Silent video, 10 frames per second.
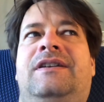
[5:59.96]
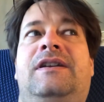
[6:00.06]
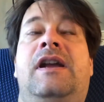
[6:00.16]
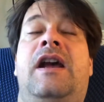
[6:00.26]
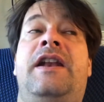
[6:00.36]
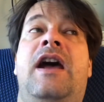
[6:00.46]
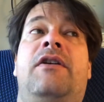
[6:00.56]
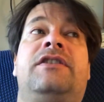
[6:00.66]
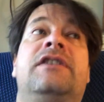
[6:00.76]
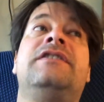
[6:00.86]
now
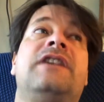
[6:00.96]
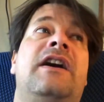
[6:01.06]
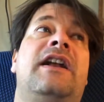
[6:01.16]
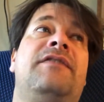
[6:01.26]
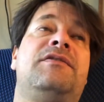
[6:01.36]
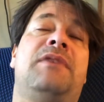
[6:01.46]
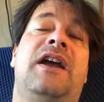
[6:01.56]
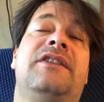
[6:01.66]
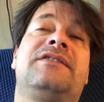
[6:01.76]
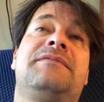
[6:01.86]
it turns out I have to buy
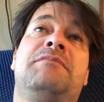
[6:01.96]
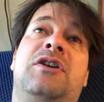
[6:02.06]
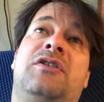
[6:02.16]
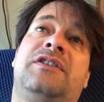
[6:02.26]
a smoke